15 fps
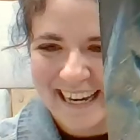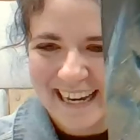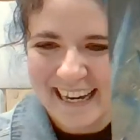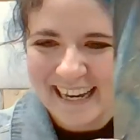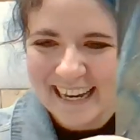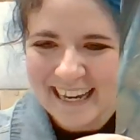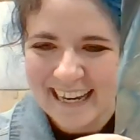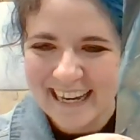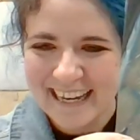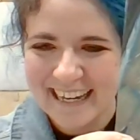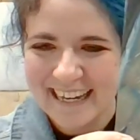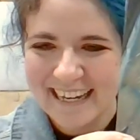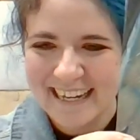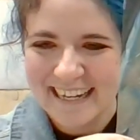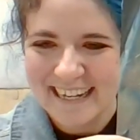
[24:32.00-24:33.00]

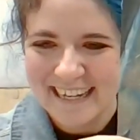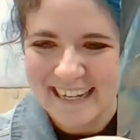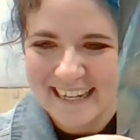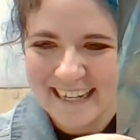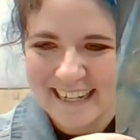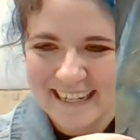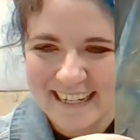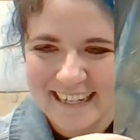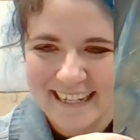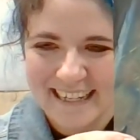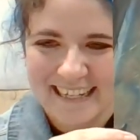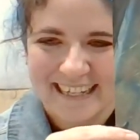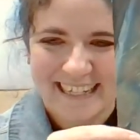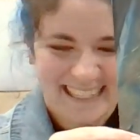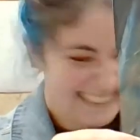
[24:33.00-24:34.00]

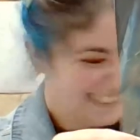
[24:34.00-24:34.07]
[no speech]